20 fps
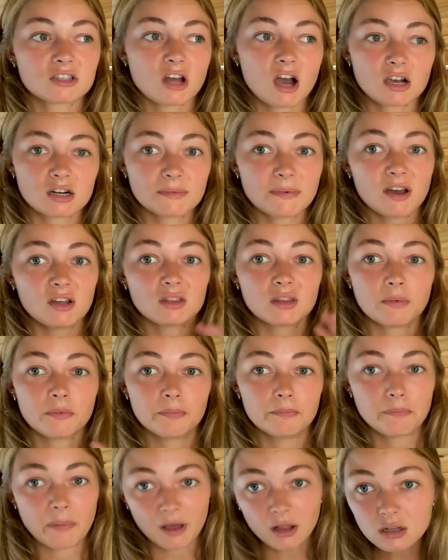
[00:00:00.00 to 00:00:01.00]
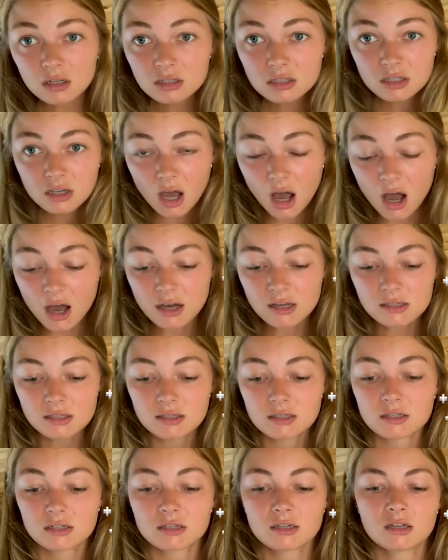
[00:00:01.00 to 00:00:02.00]
talked about the build
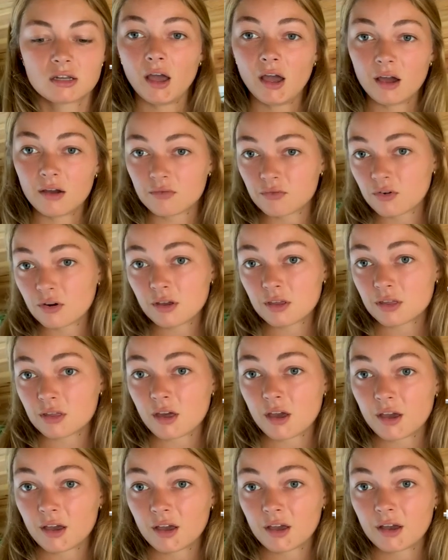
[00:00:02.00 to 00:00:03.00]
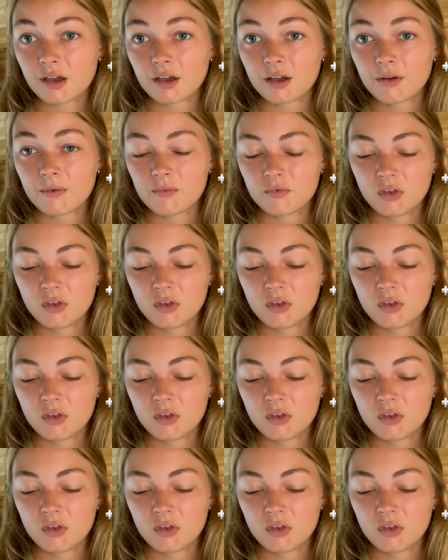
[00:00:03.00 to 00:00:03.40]
cost, everything,